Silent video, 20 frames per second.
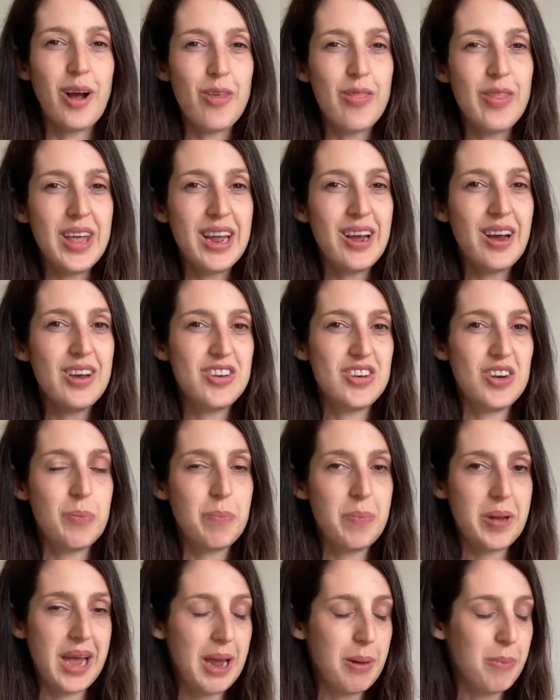I think I
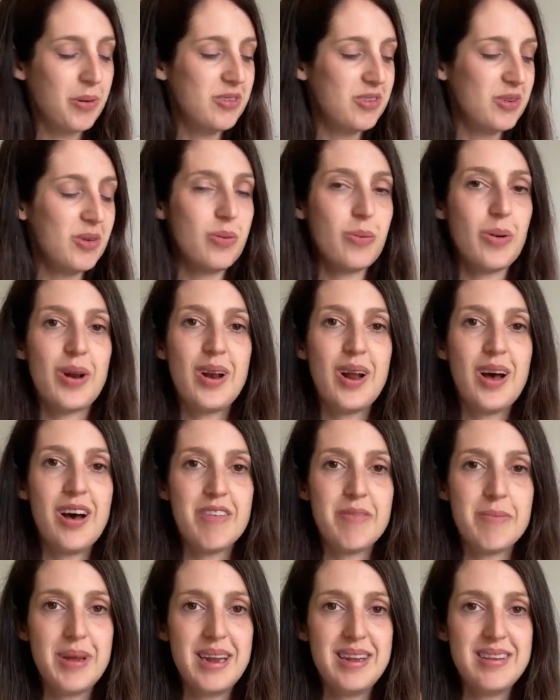should be able to with one and a
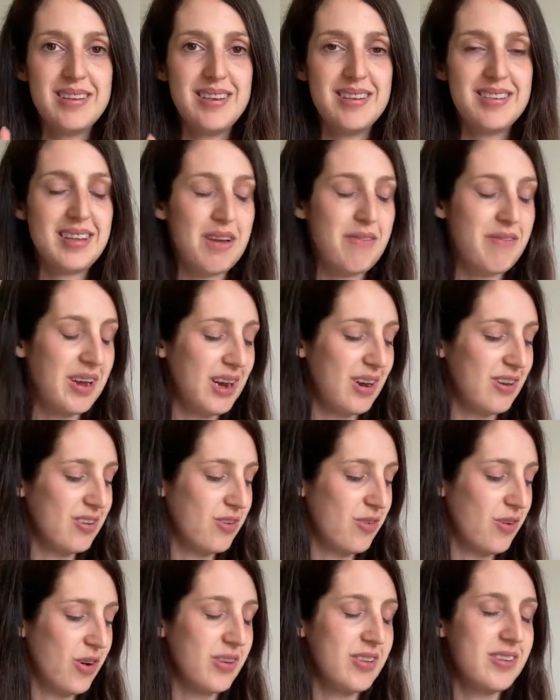half metres, so fingers
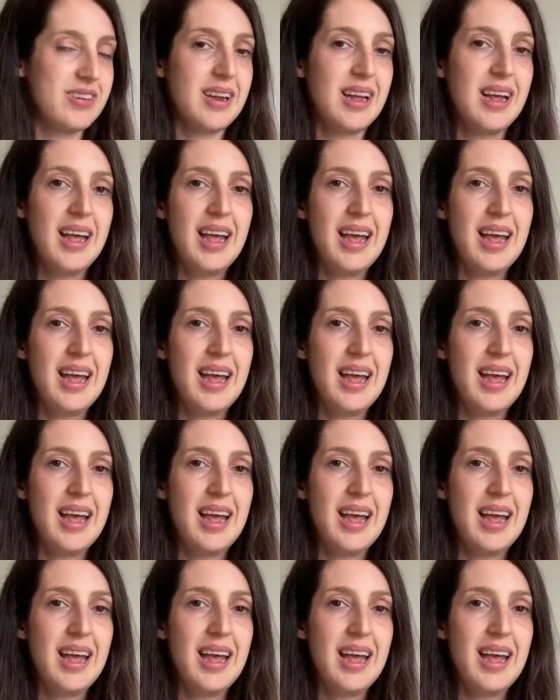crossed.